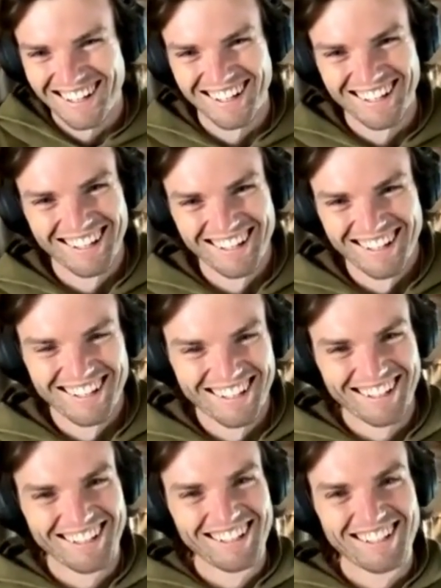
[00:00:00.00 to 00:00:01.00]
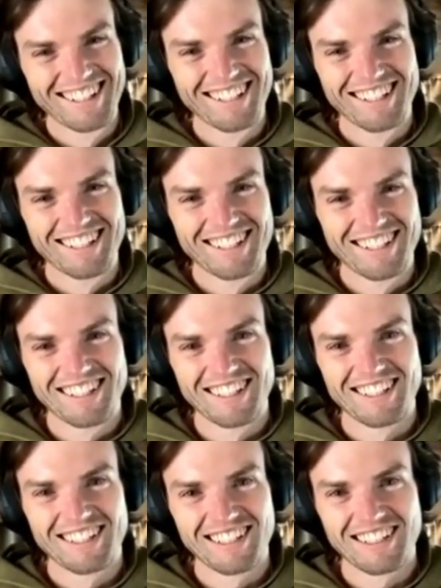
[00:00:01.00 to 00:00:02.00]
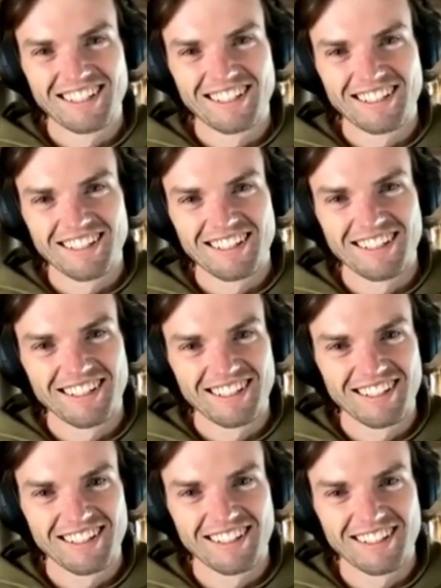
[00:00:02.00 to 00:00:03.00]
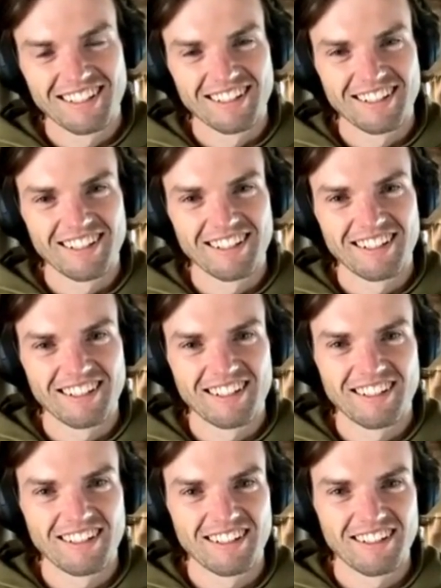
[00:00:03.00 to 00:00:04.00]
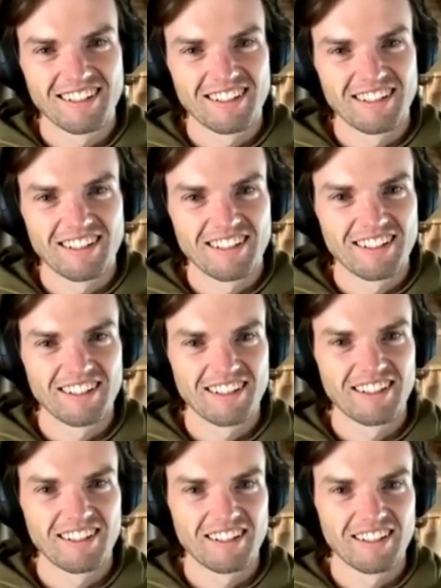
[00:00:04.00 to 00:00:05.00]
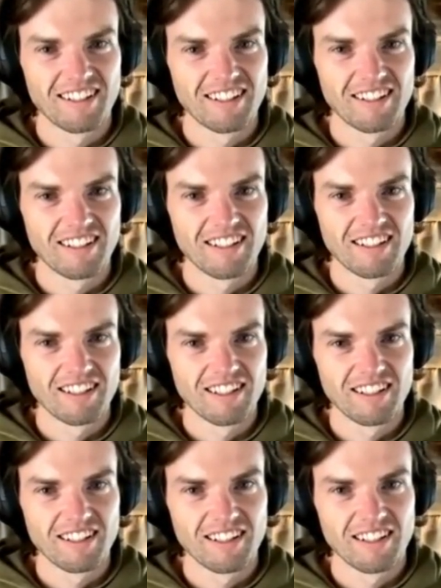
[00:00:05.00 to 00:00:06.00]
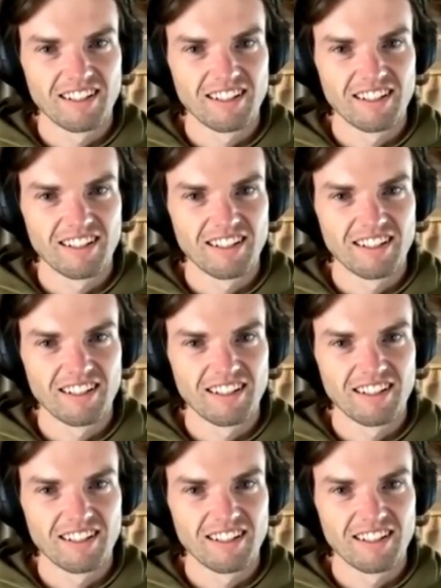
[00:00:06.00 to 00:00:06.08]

This person isn't speaking.